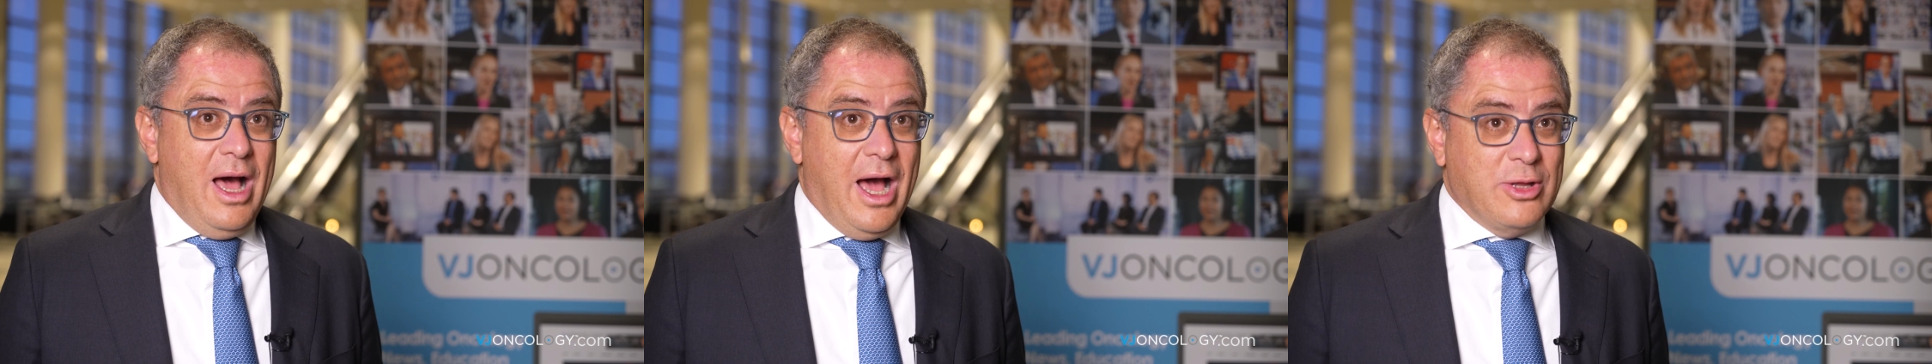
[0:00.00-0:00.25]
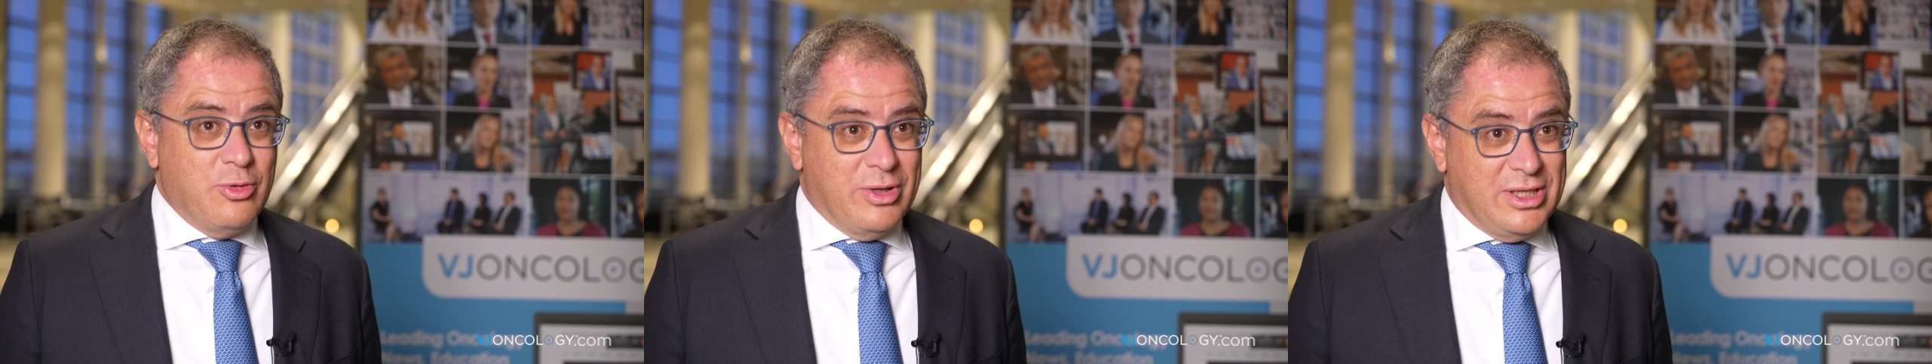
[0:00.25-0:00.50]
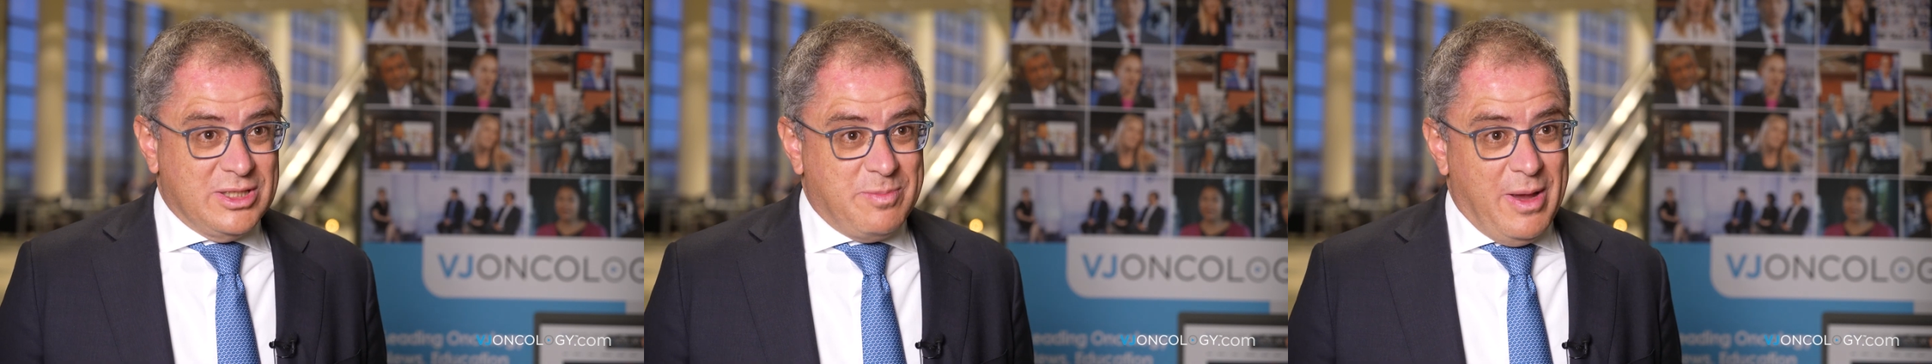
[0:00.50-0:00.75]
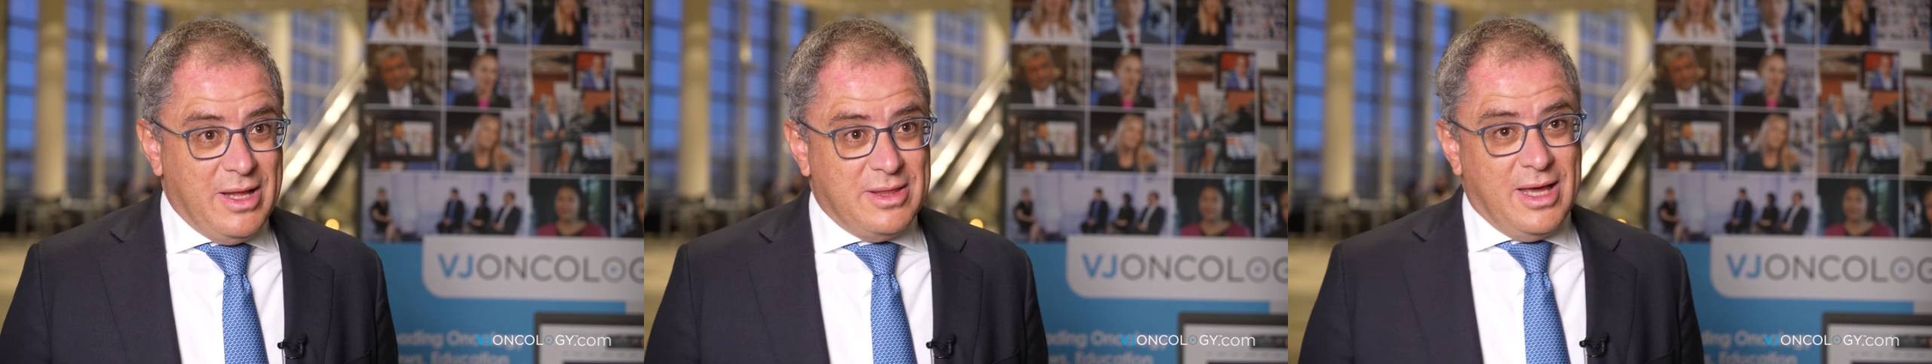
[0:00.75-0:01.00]
I do
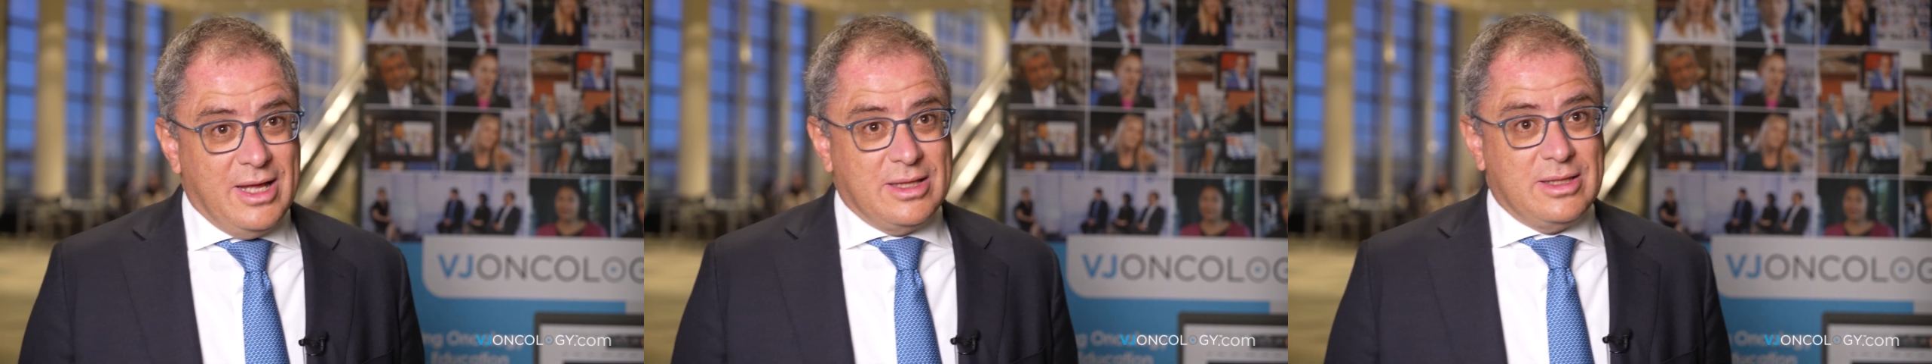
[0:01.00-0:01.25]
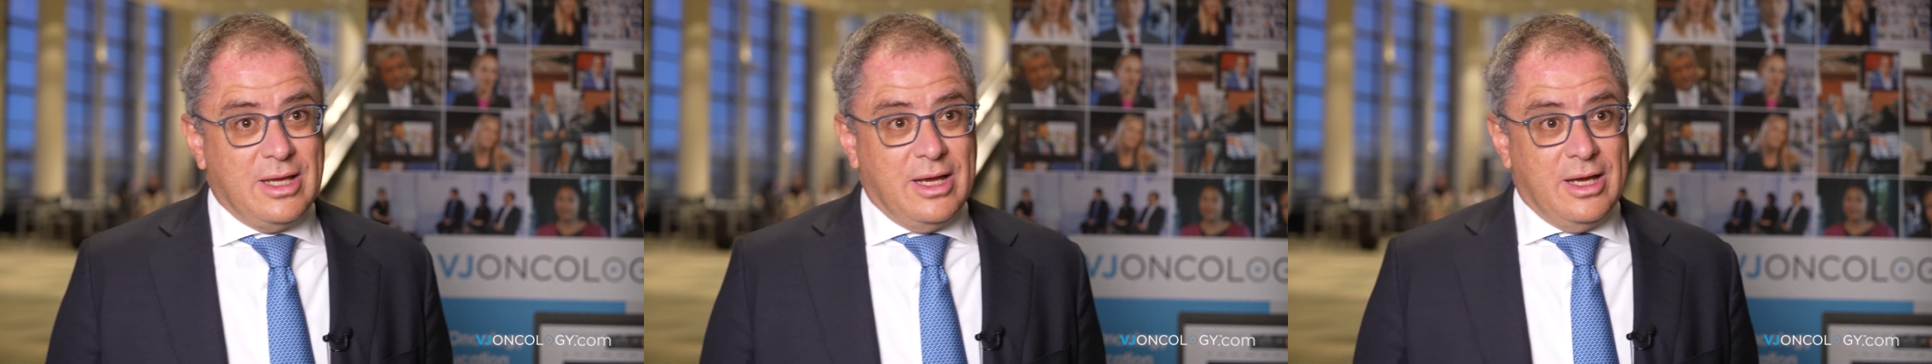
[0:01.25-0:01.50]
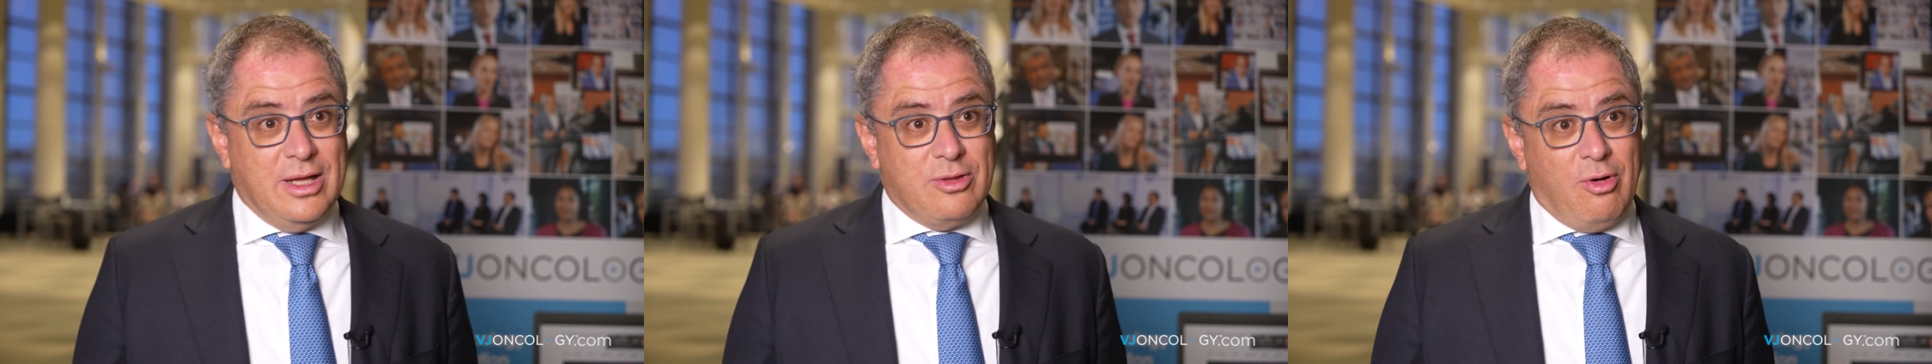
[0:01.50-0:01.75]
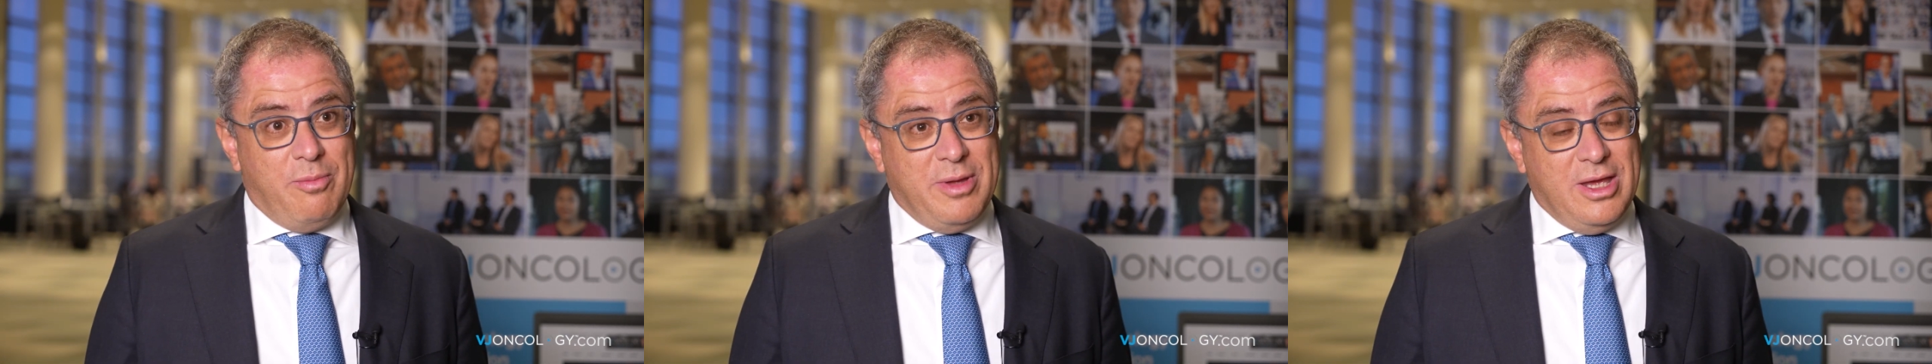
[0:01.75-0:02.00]
anticipate that there
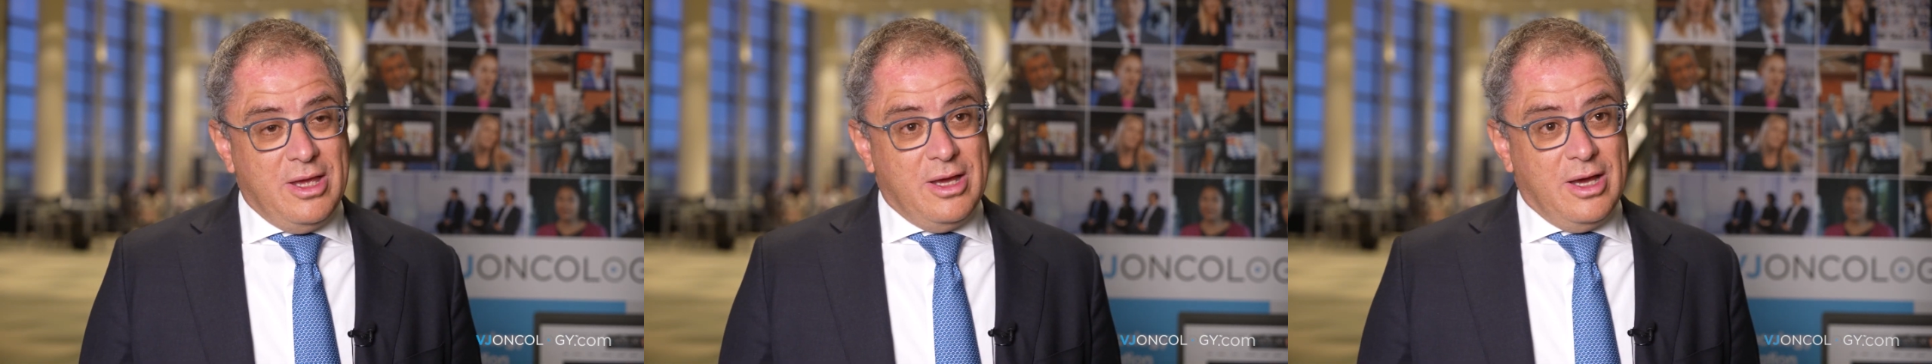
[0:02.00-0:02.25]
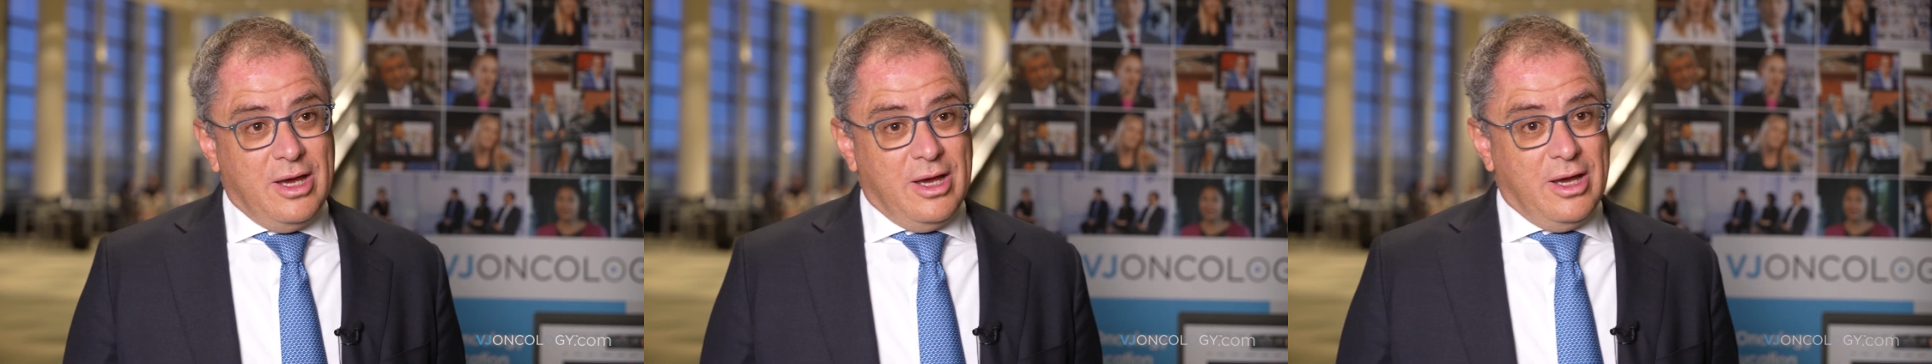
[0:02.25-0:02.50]
will be